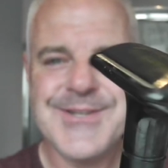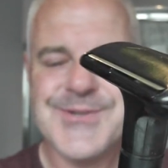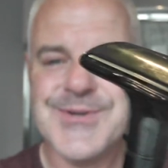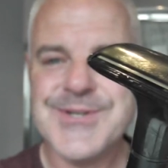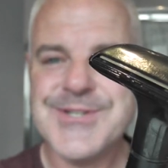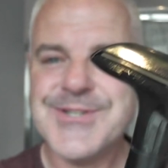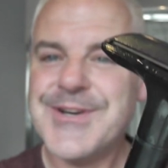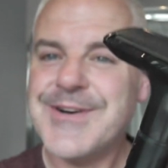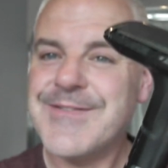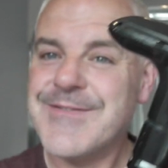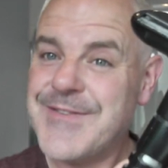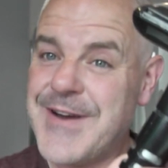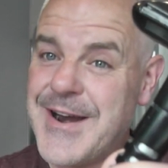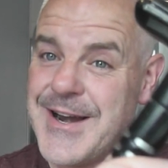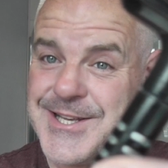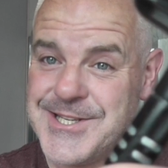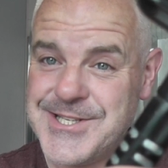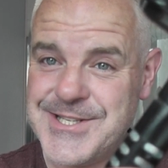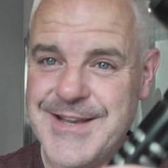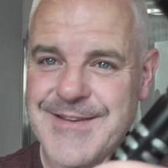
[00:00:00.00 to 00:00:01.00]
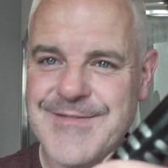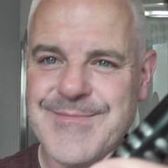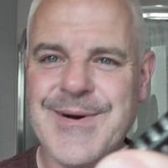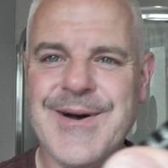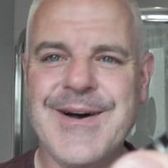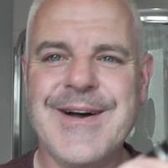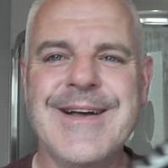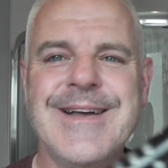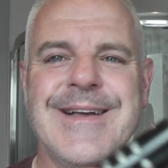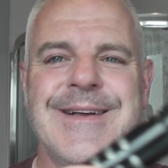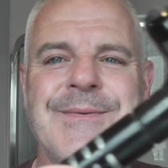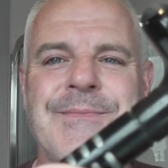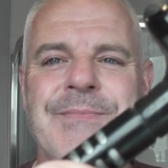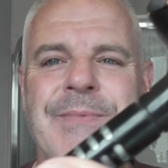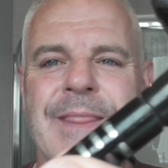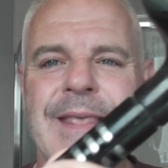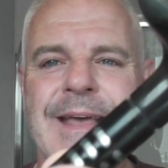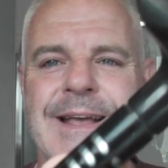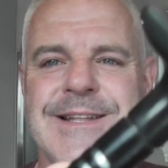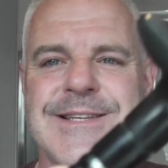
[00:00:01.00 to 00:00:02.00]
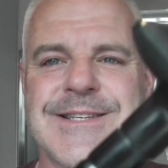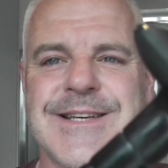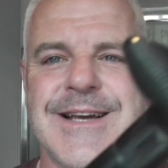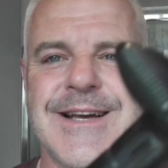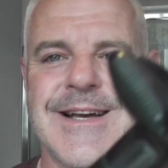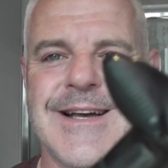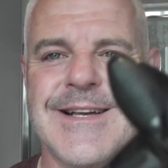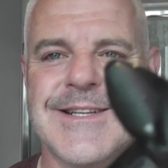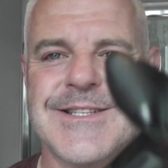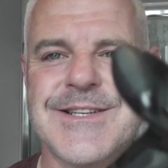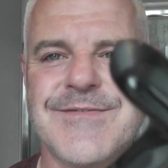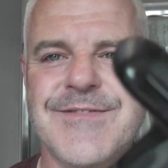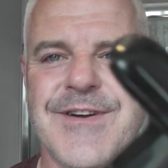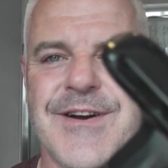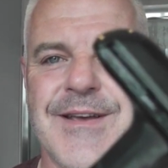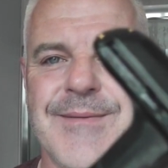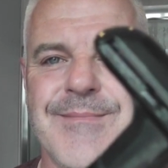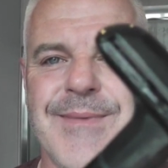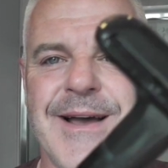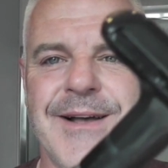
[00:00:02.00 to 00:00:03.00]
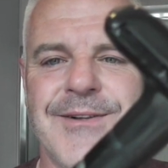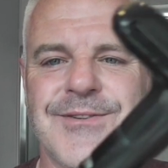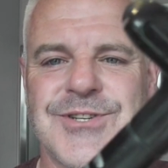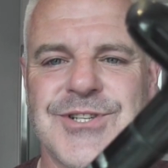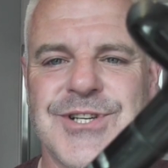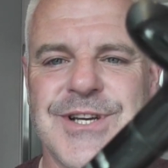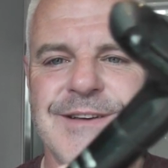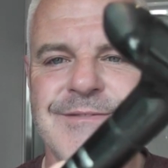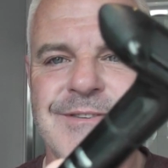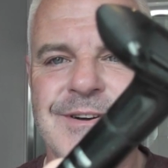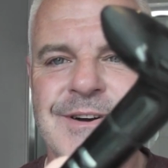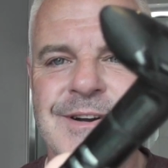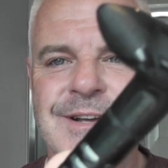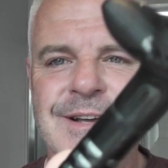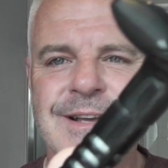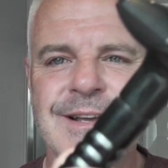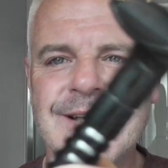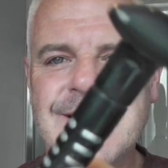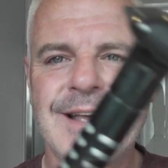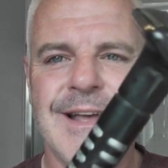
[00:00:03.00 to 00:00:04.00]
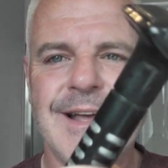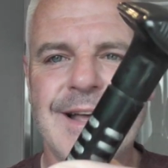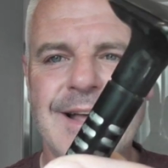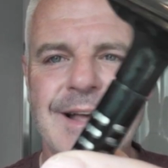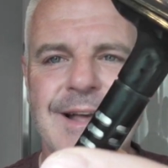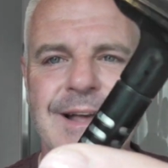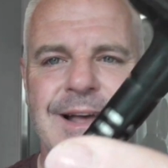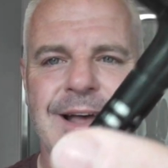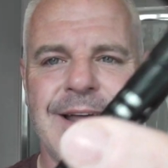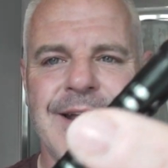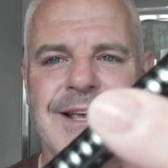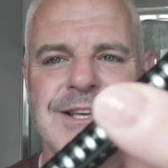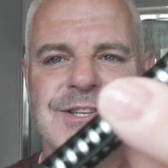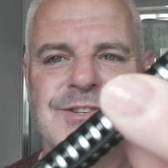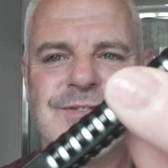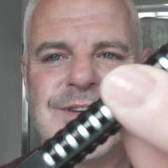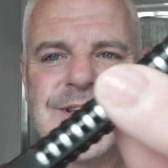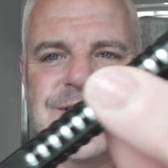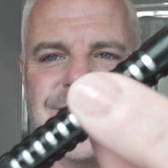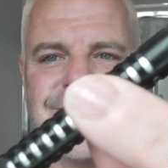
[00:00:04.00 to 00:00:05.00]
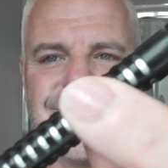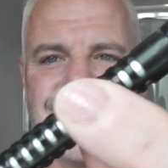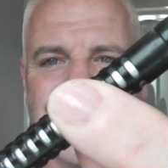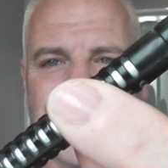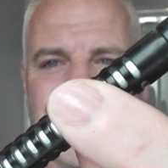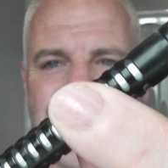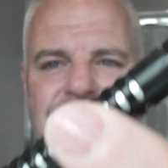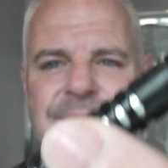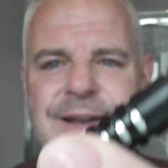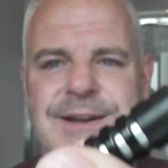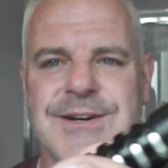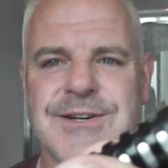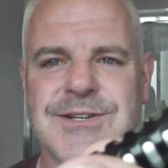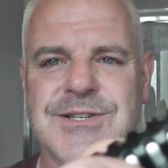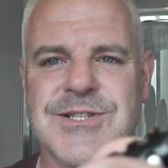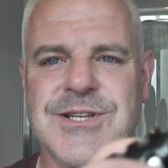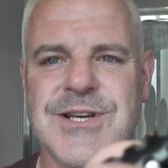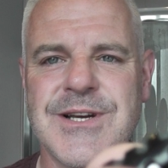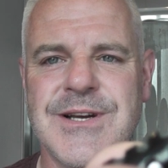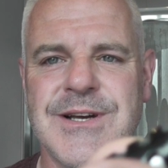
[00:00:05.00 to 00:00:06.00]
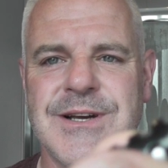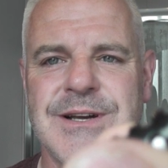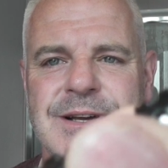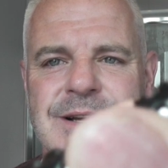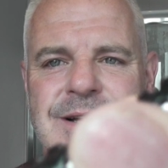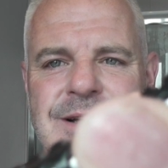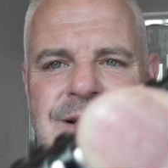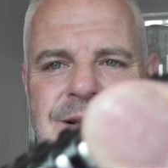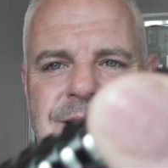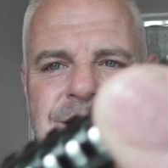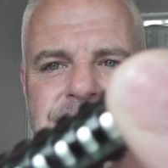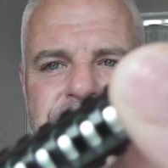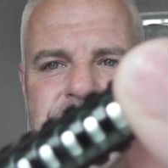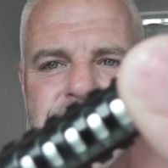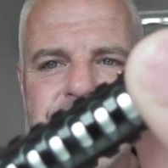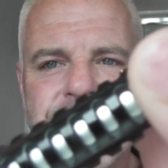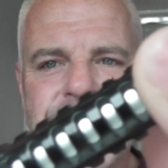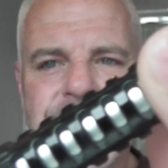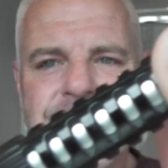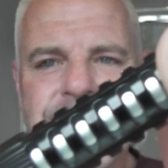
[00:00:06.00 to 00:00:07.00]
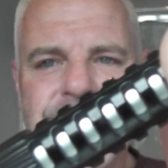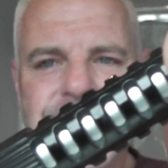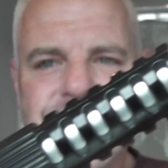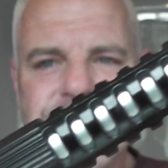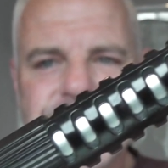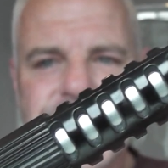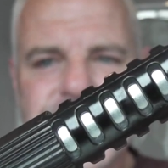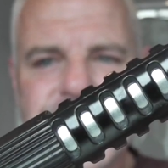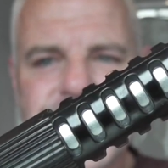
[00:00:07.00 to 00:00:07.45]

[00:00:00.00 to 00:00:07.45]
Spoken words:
so it's not very safe, but it's a very mild shaver. A nice razor for beginners. I'll just